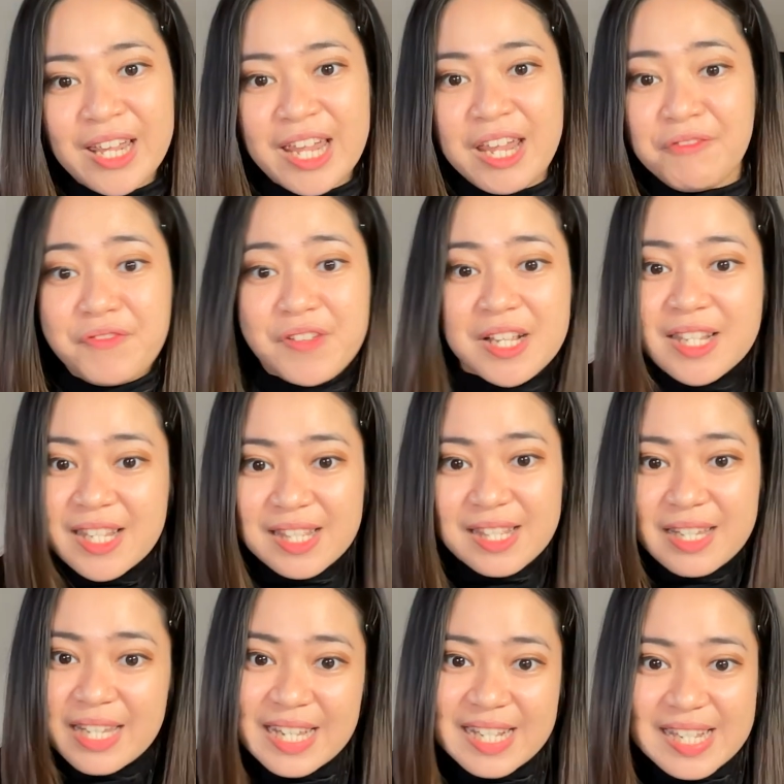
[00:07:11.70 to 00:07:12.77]
if it's
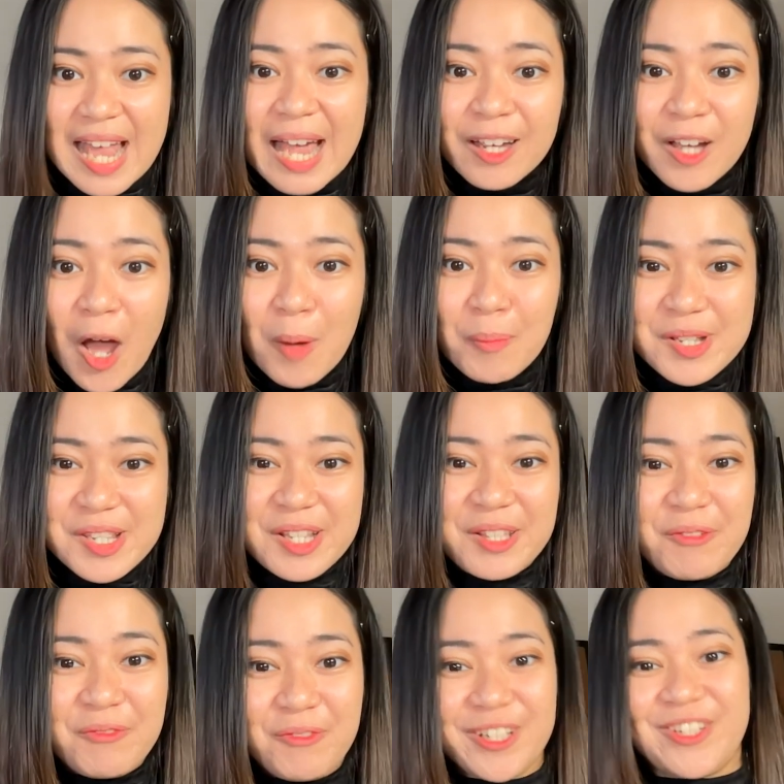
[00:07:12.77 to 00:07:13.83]
the exact opposite
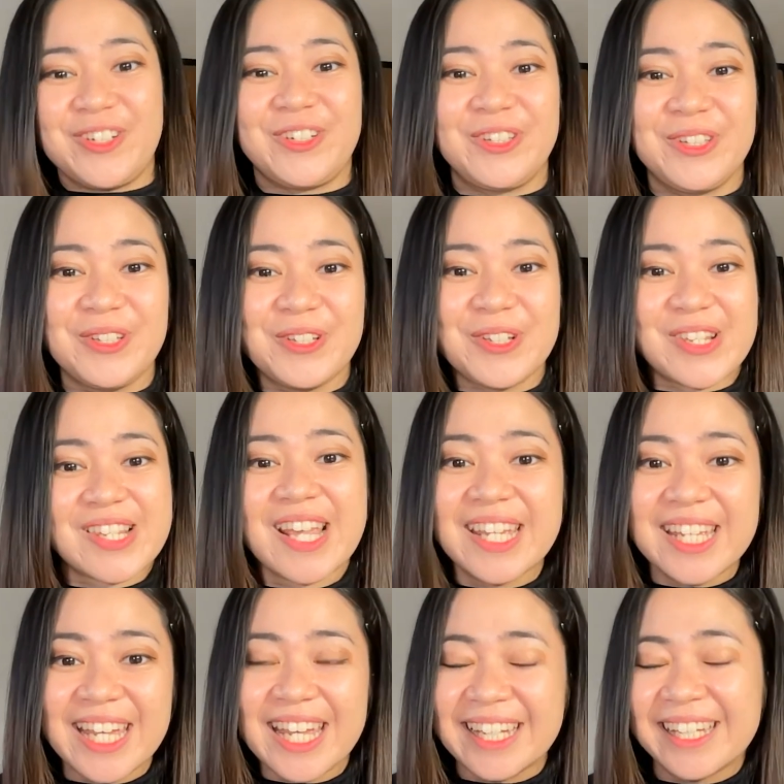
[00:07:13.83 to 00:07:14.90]
of what you're
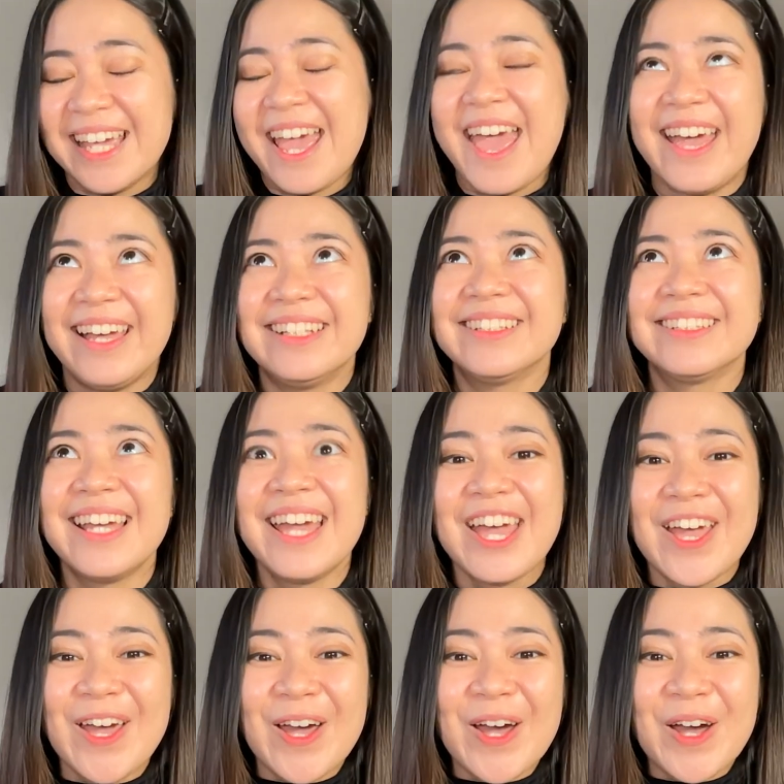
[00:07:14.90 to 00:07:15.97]
saying and
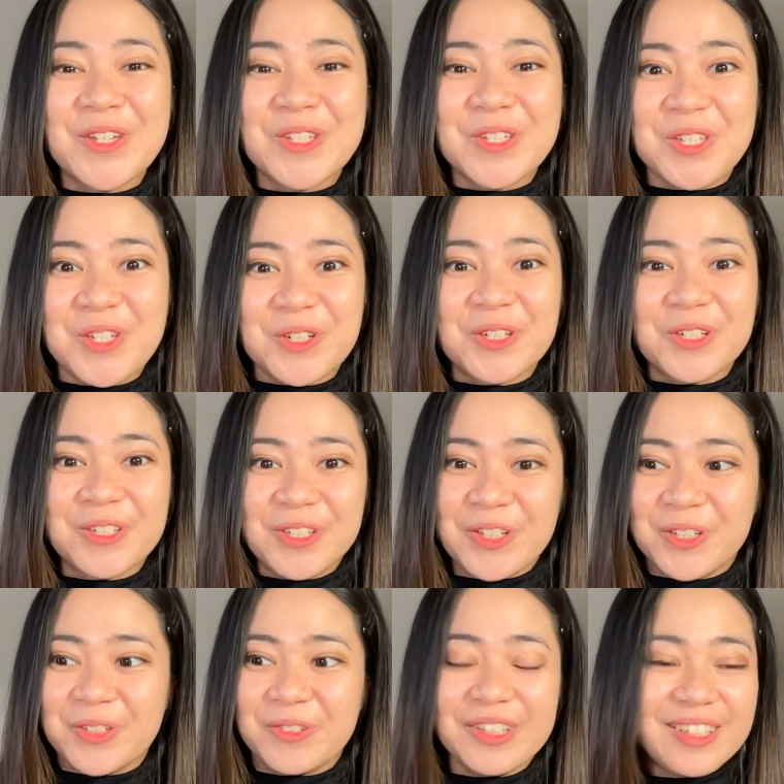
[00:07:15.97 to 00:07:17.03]
you're
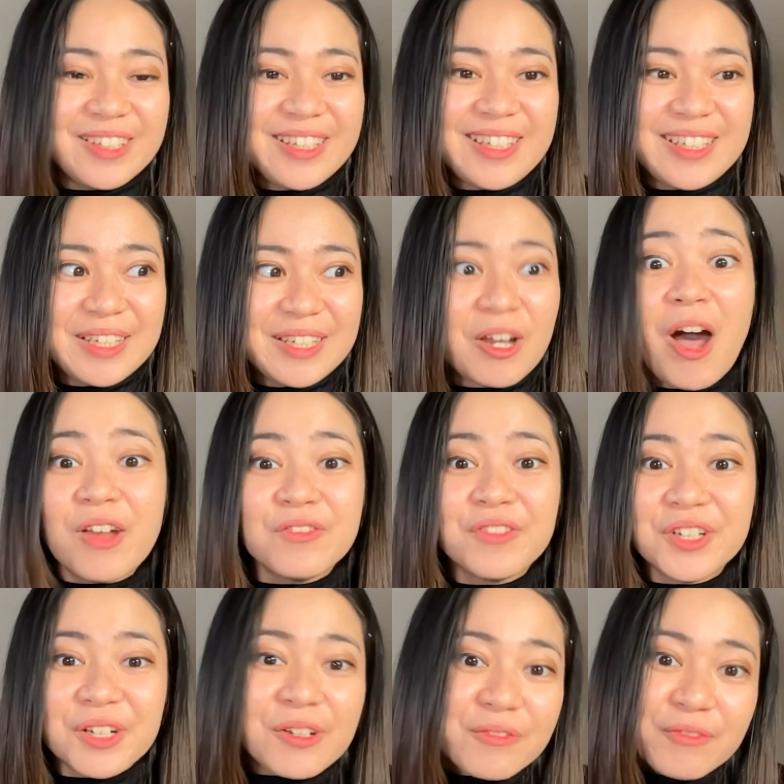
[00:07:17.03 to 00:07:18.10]
really
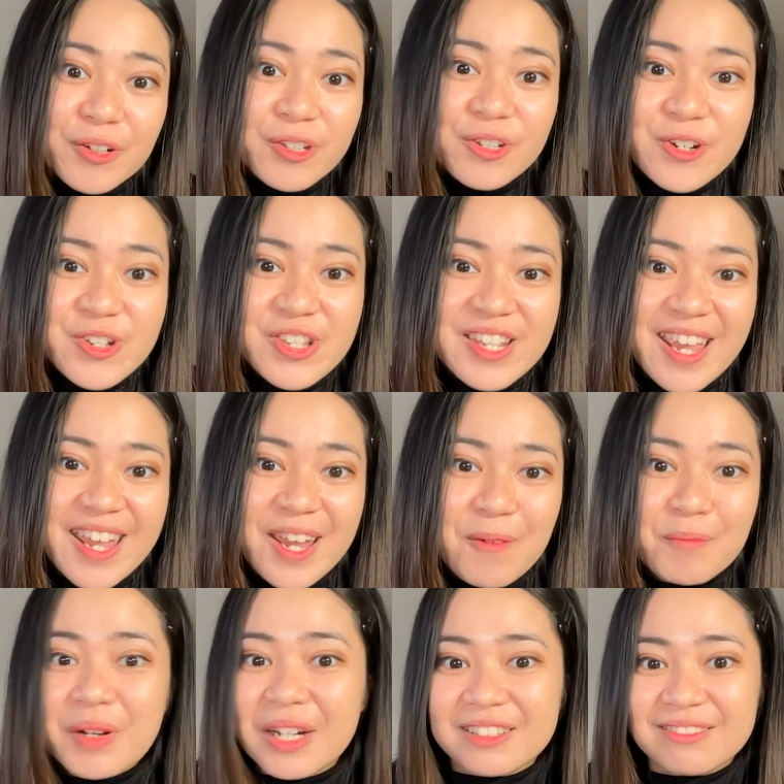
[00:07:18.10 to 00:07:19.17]
confident of what you're
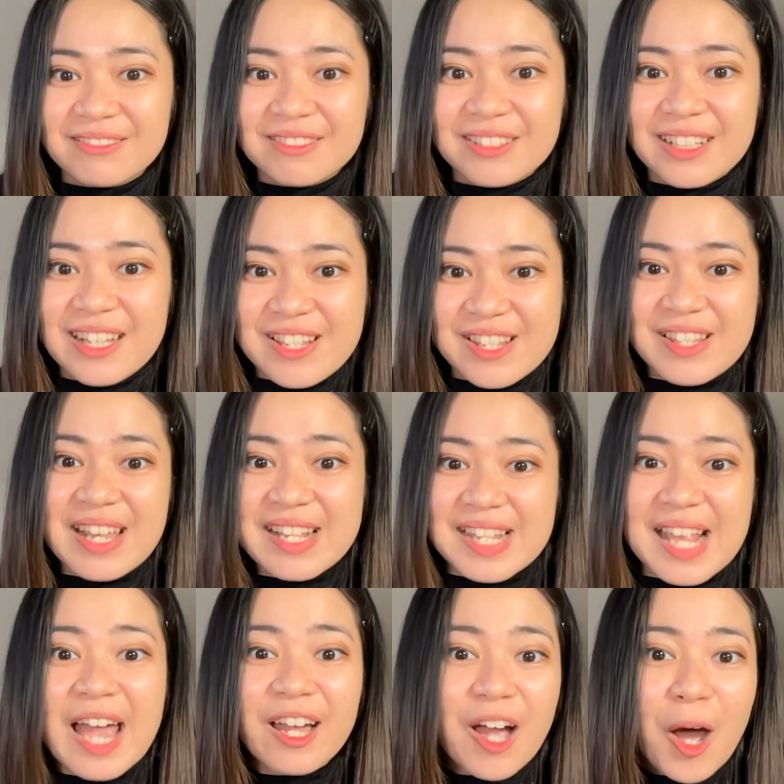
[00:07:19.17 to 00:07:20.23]
saying, but it's the
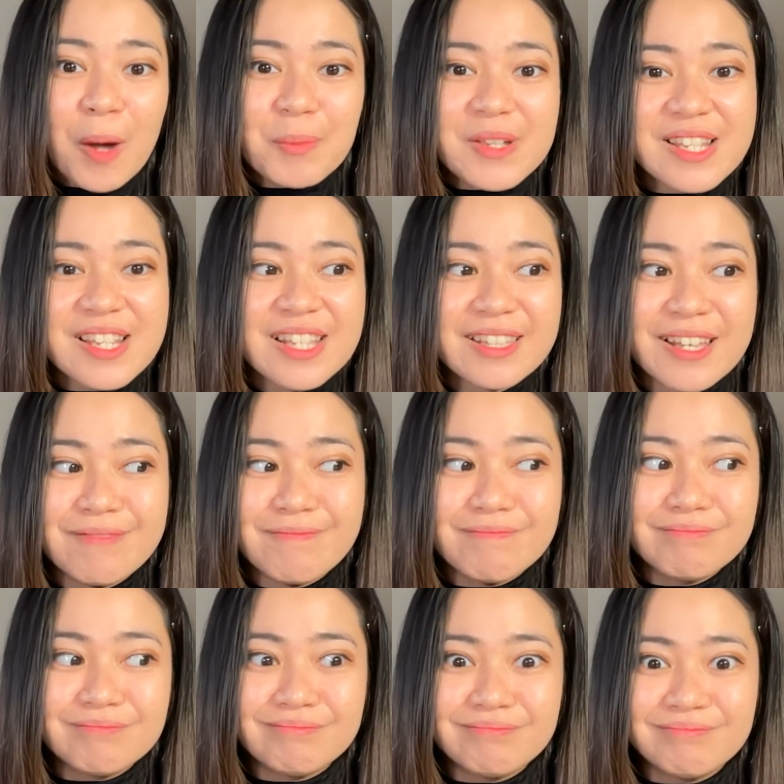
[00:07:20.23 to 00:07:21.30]
exact opposite, then
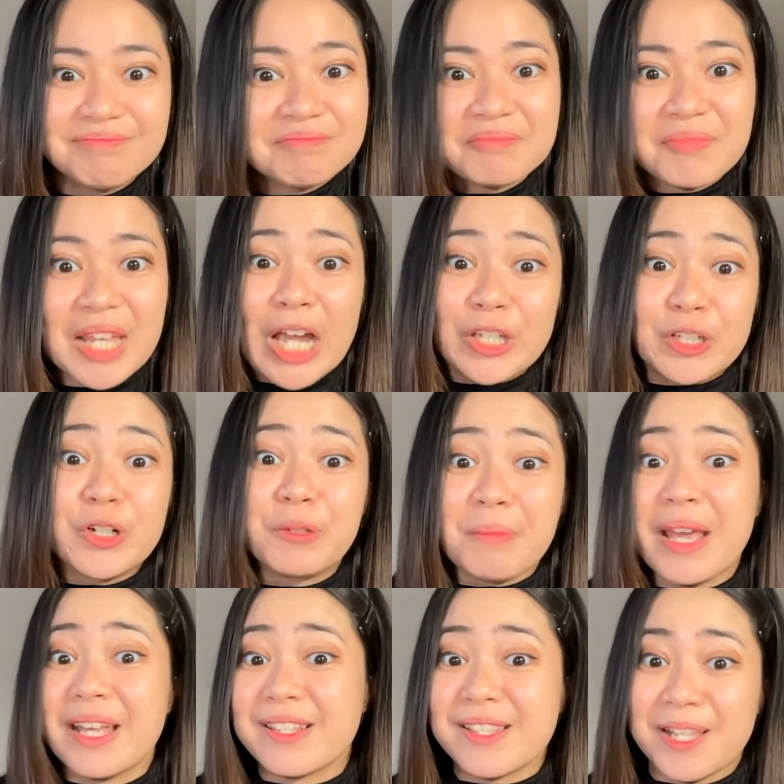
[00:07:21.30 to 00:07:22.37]
you're
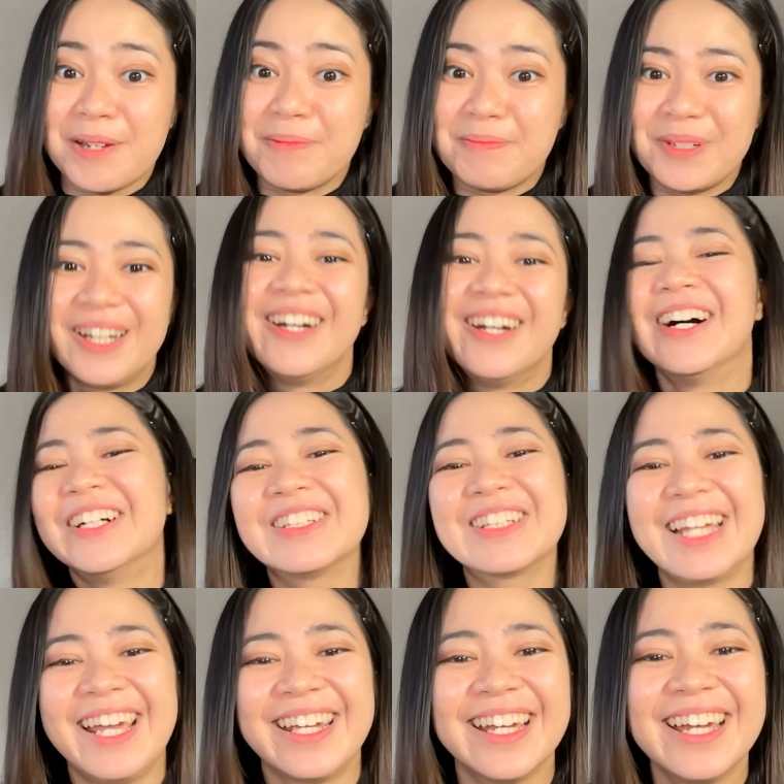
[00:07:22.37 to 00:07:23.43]
messed up.
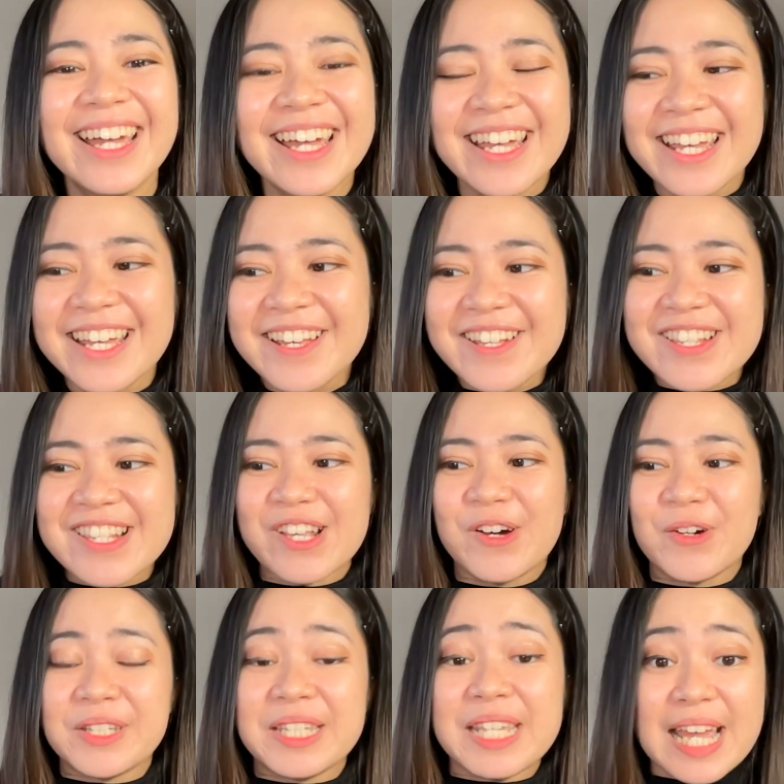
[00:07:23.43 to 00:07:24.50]
Okay,
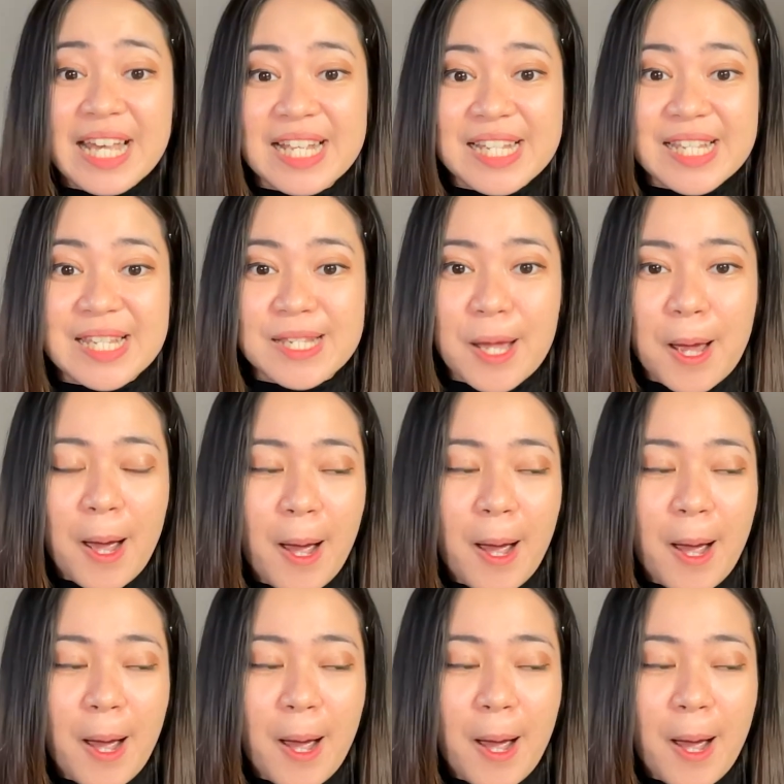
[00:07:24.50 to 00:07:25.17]
so yes,